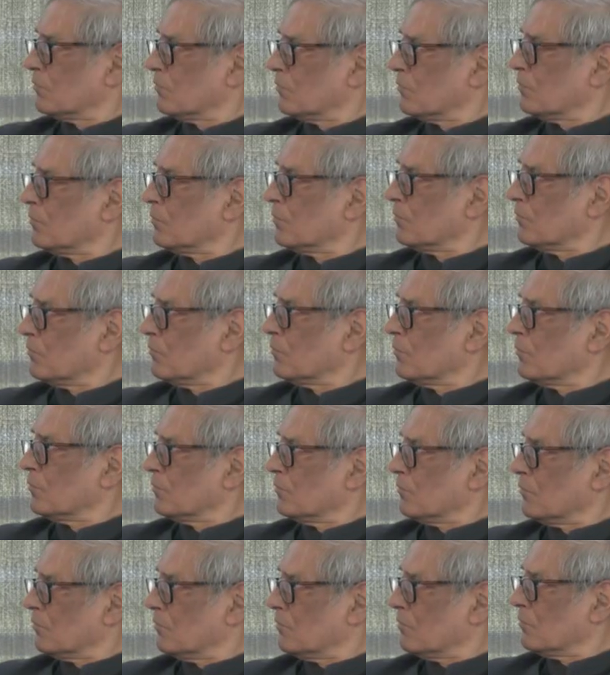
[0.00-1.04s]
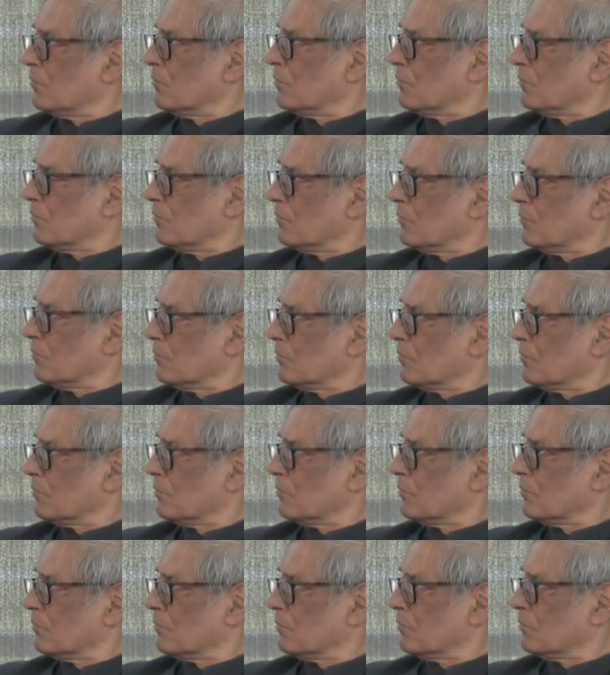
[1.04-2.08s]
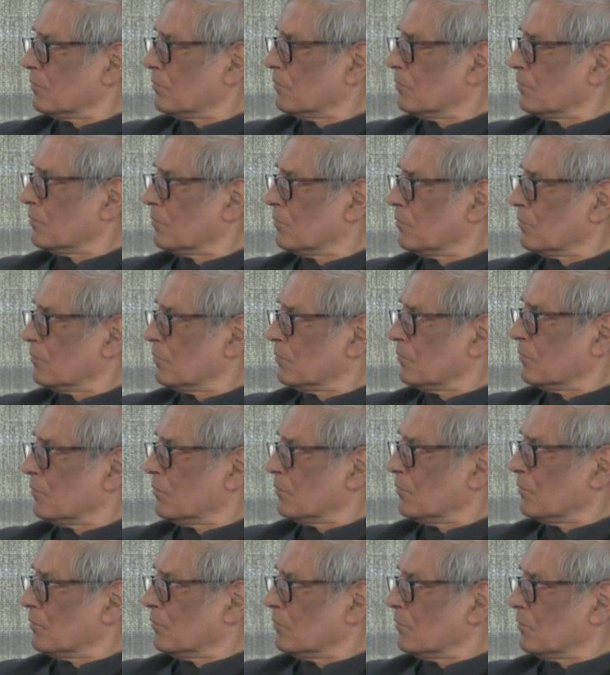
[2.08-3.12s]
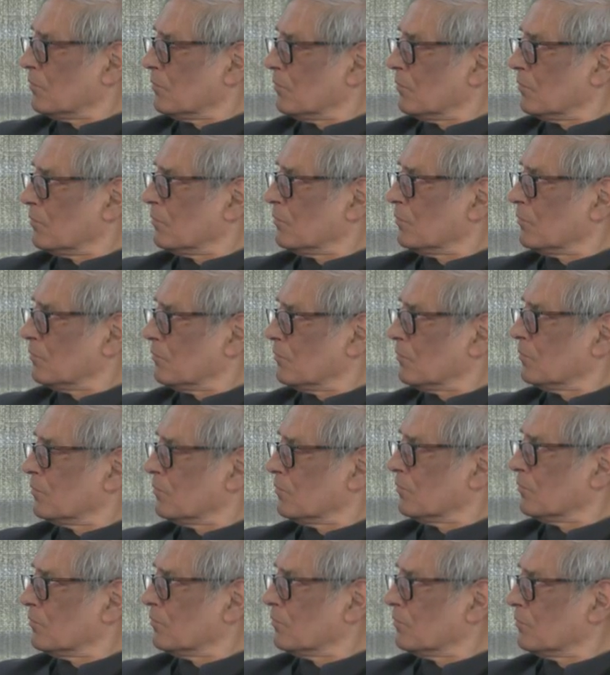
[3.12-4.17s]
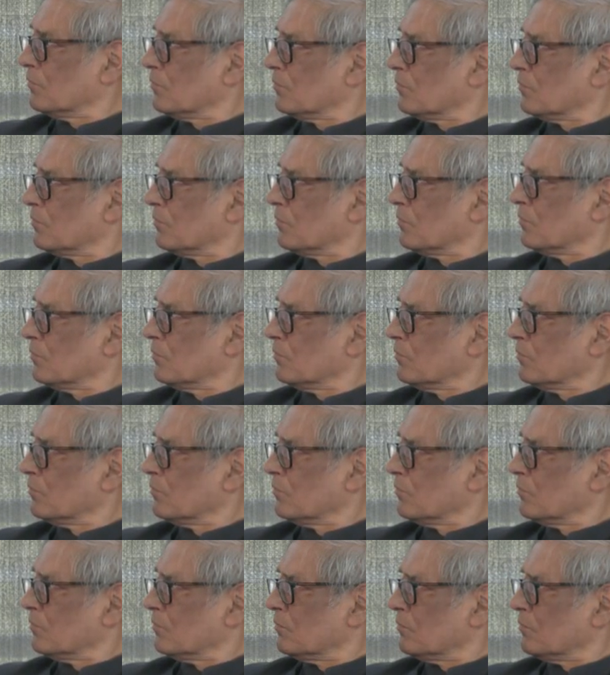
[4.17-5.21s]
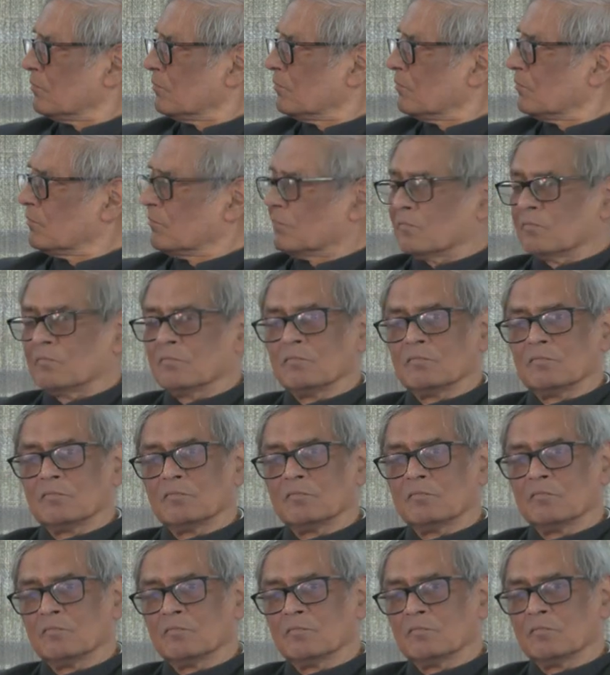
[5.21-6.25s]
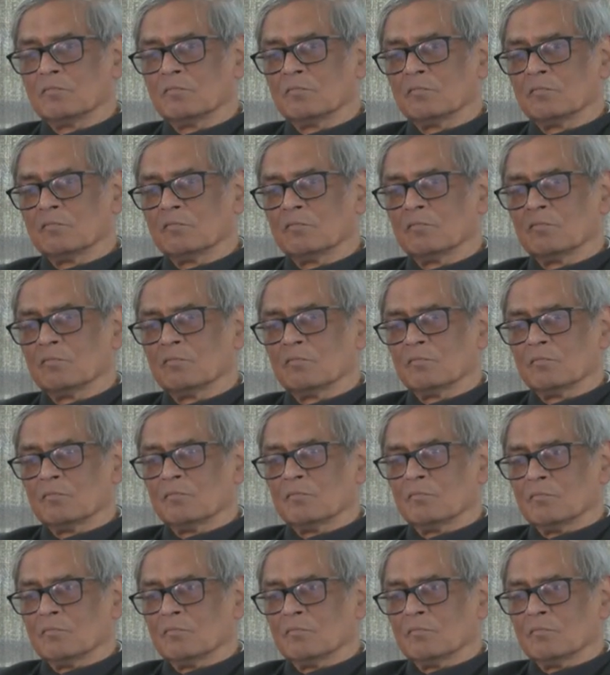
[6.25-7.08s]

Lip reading: (not speaking)